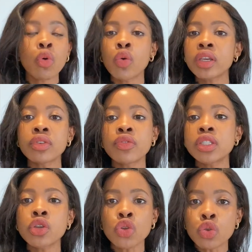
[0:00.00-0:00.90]
or even if
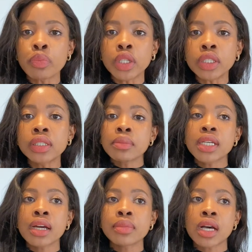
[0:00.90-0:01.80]
it's a new build,
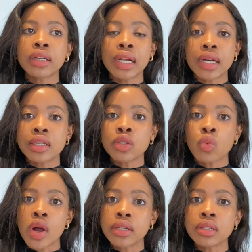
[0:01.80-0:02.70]
sometimes our clients
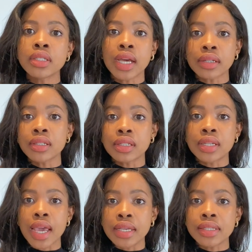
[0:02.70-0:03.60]
want
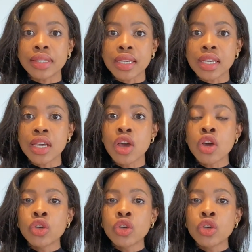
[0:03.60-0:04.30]
ducted AC.